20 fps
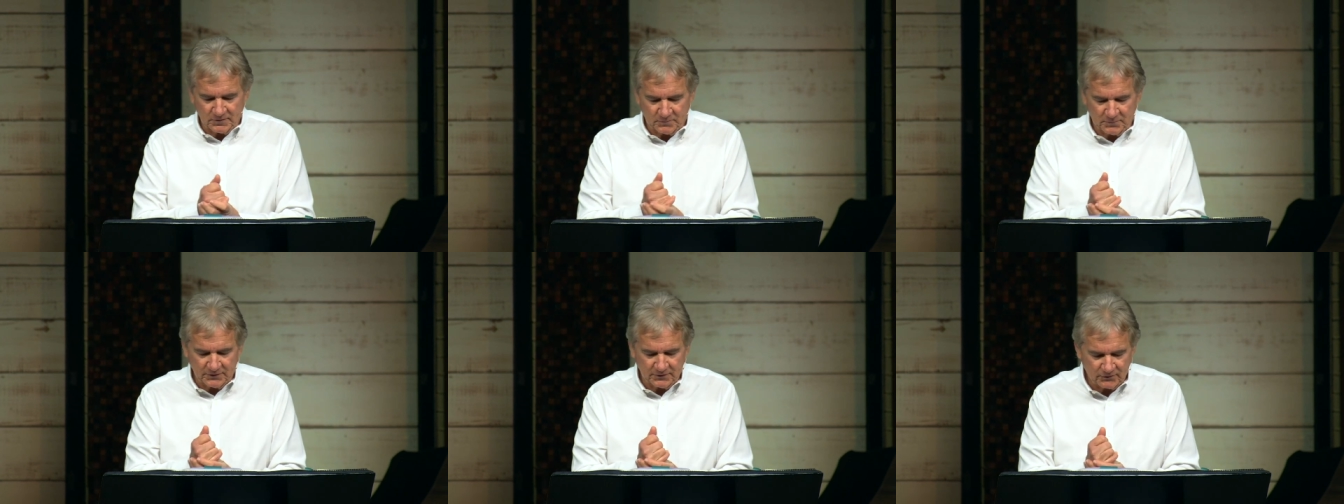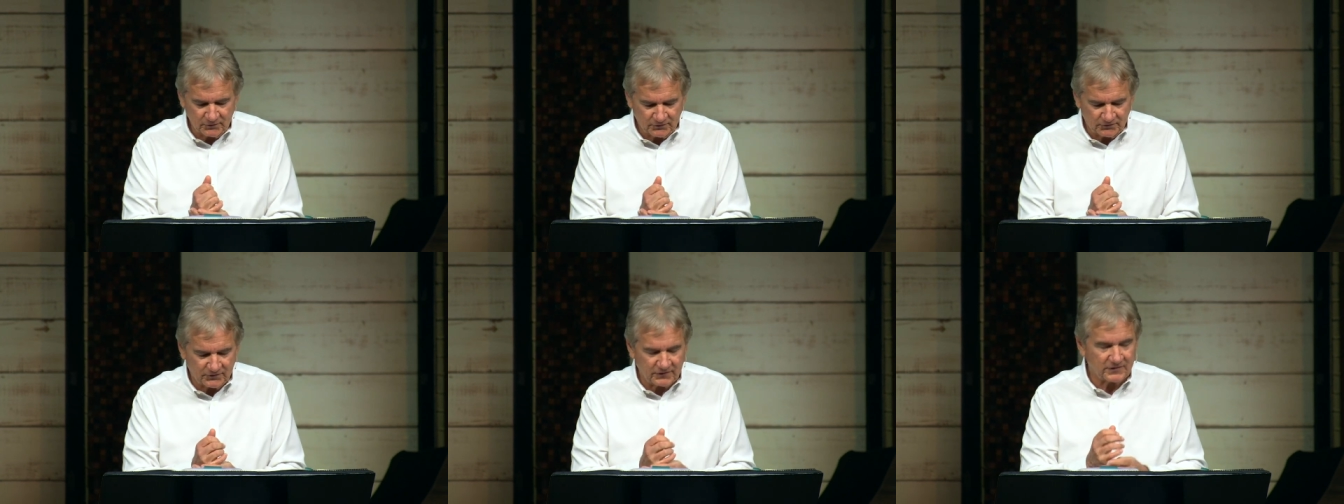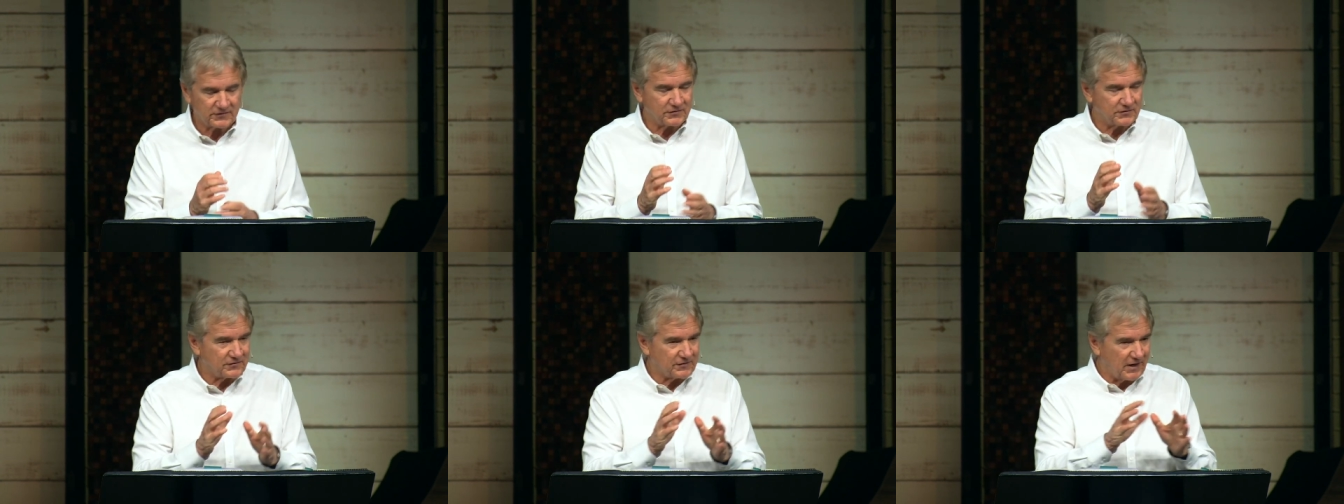It appears
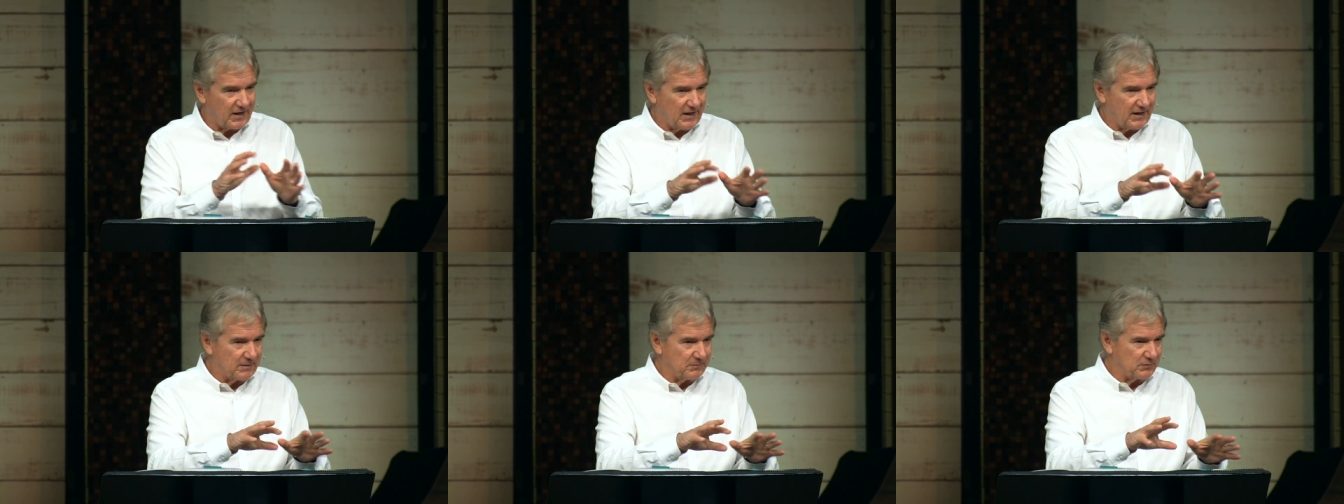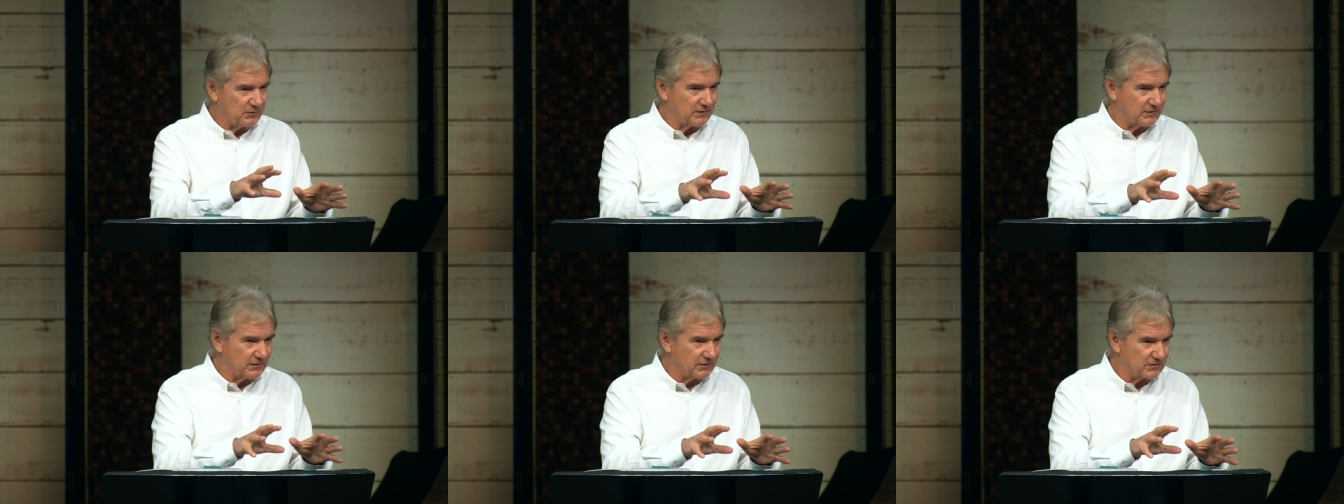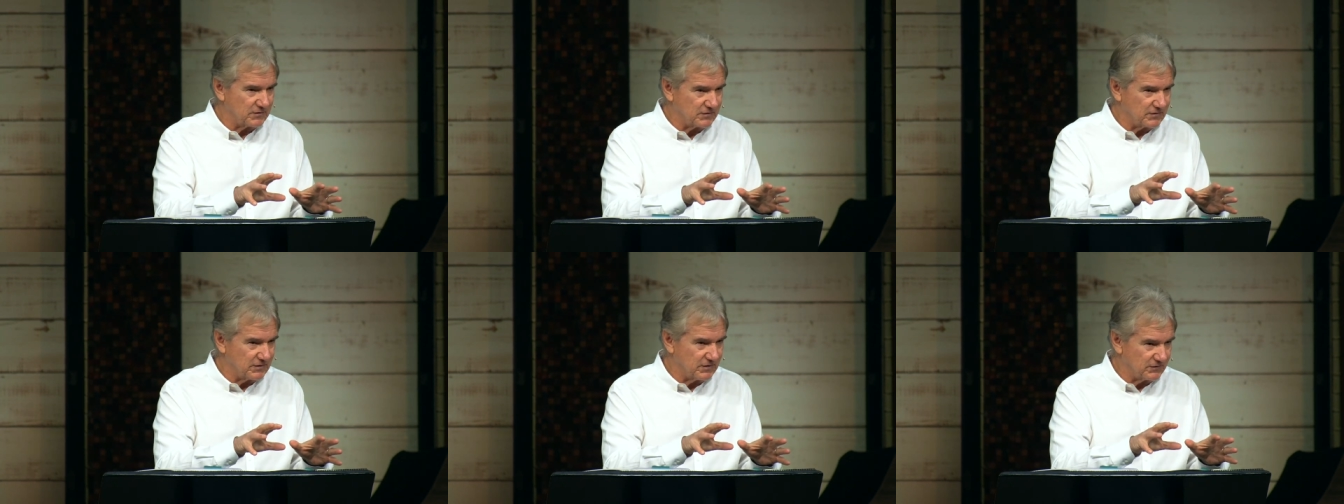six times in
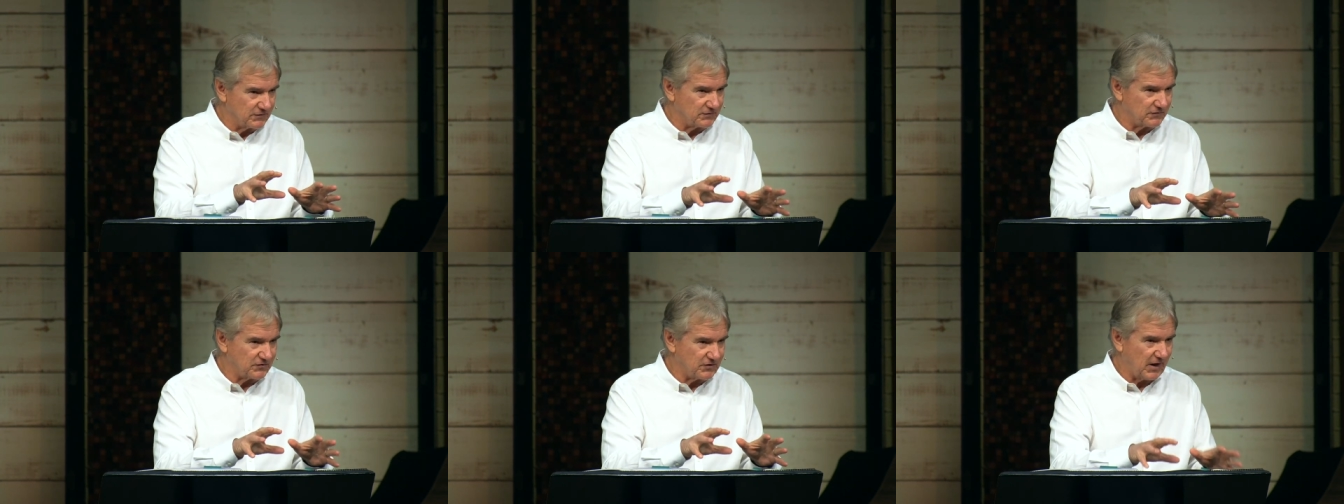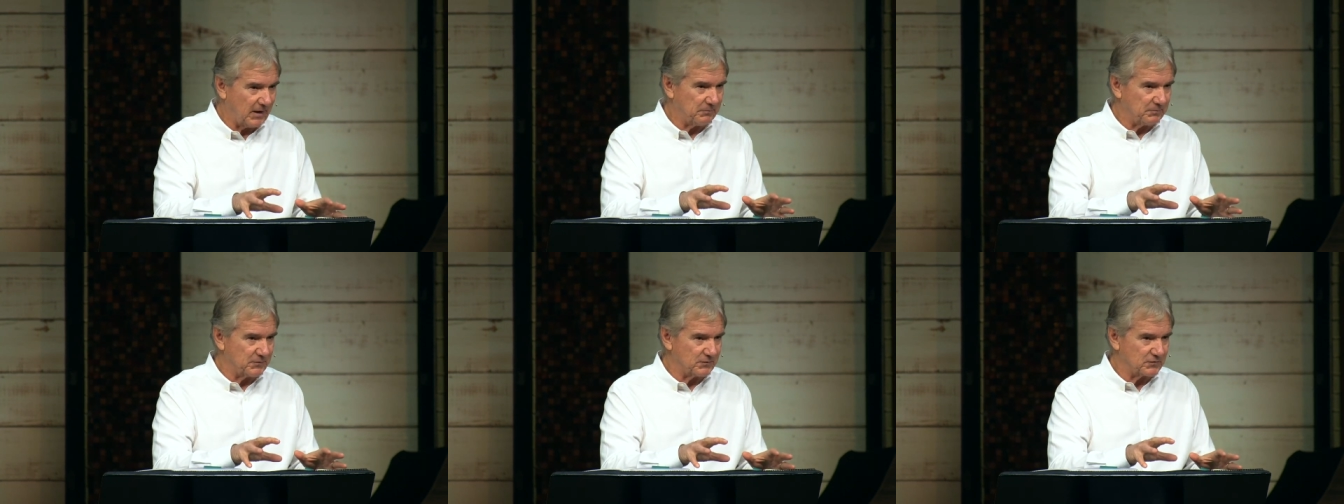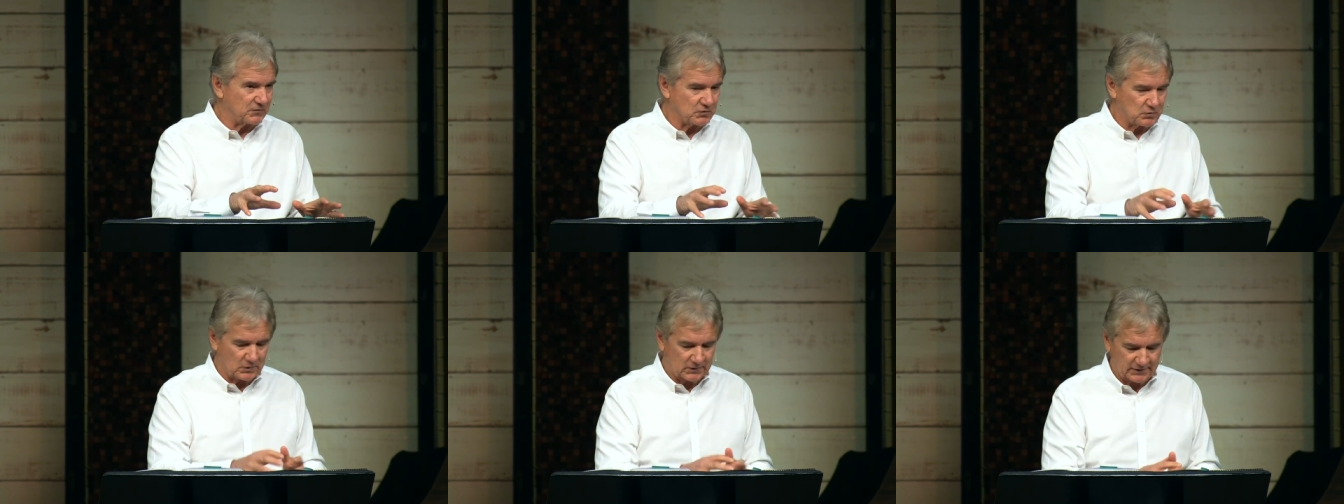the, this
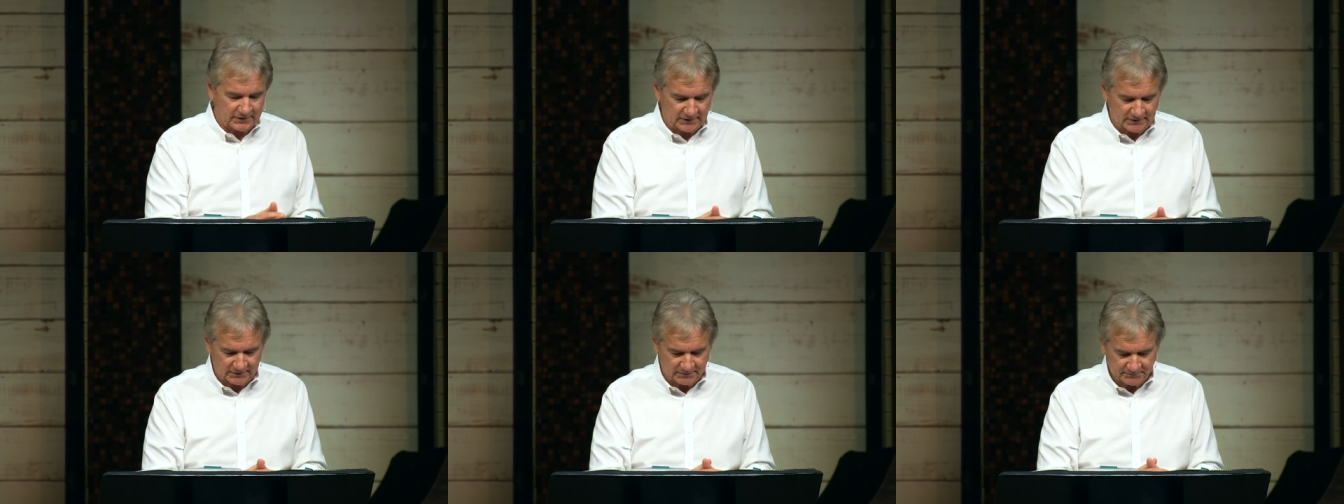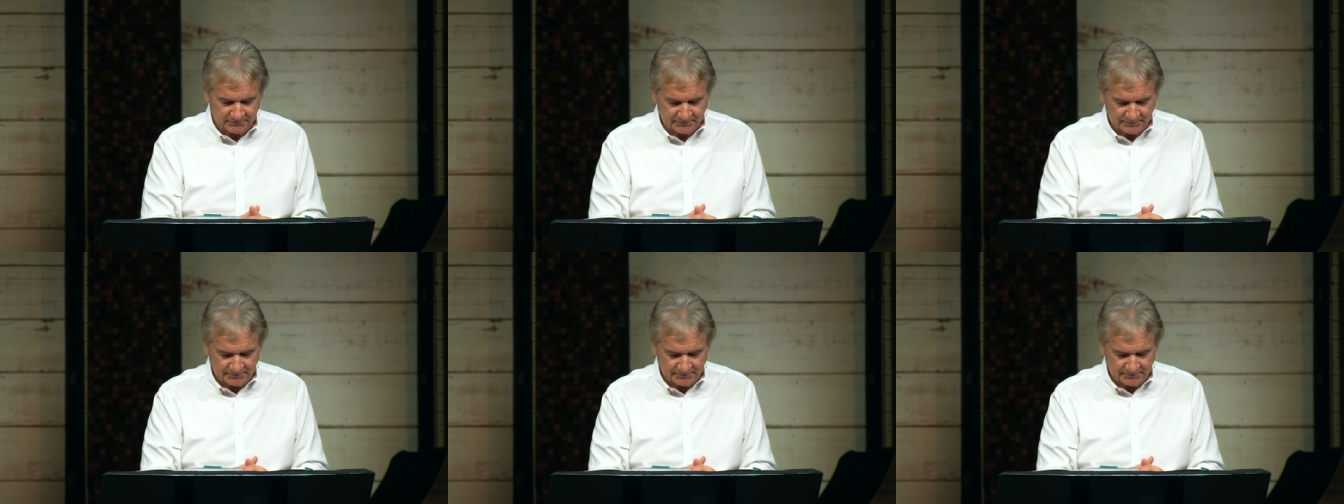chapter 20.